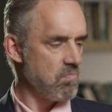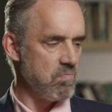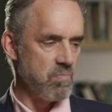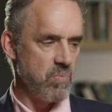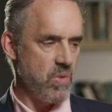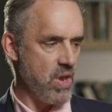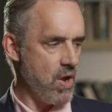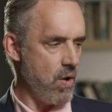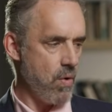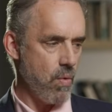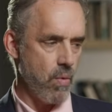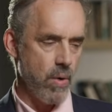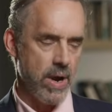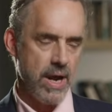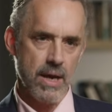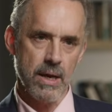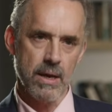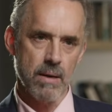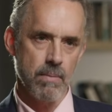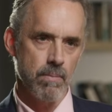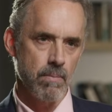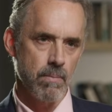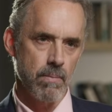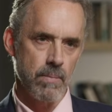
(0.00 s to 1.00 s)
No
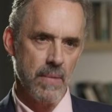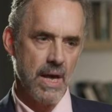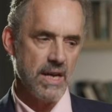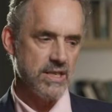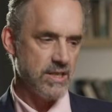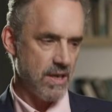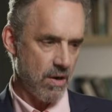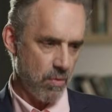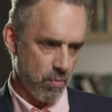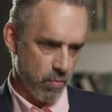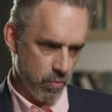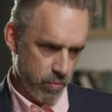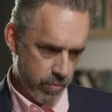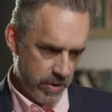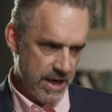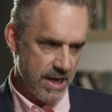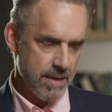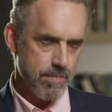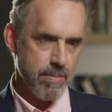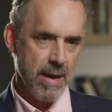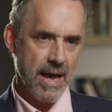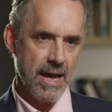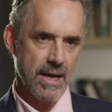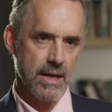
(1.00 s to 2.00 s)
way. That's a
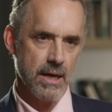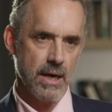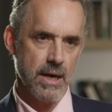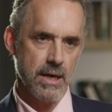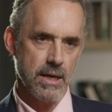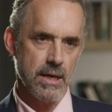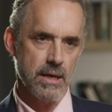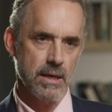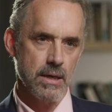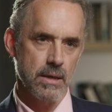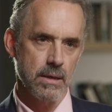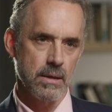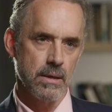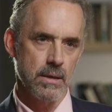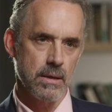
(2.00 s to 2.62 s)
really bad idea.